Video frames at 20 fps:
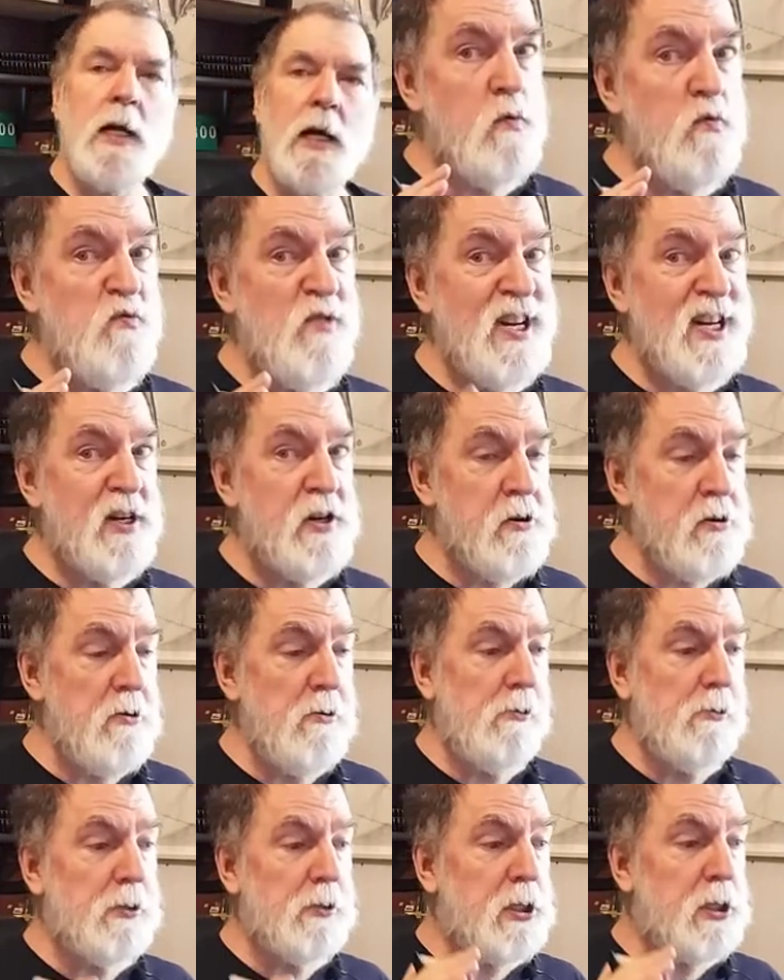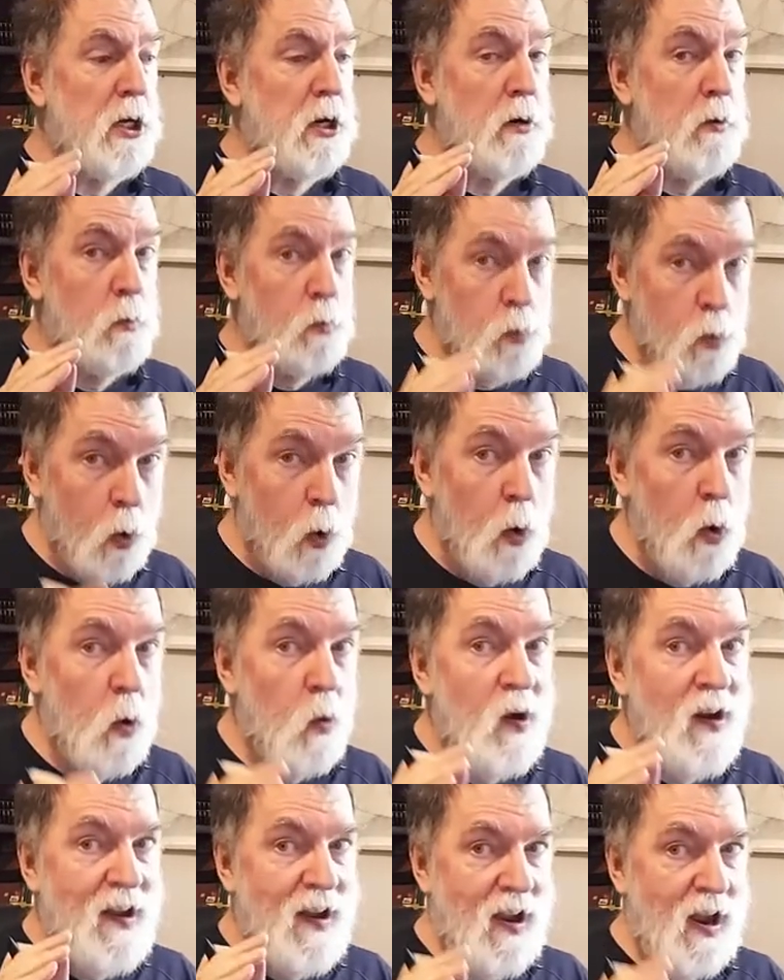reduced
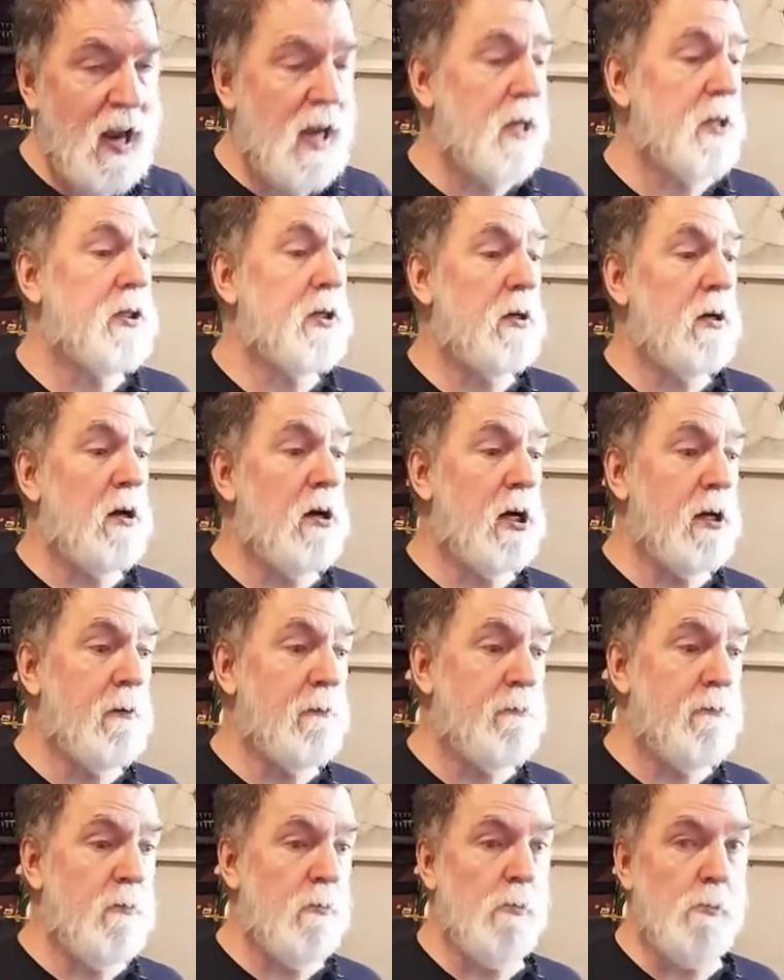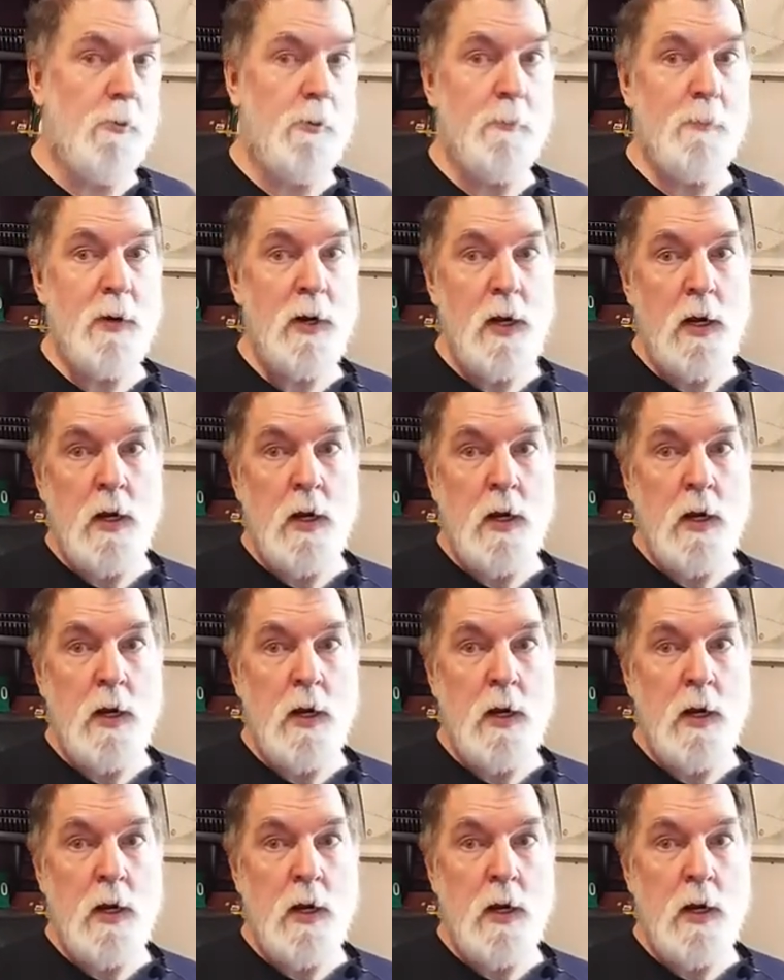row echelon form,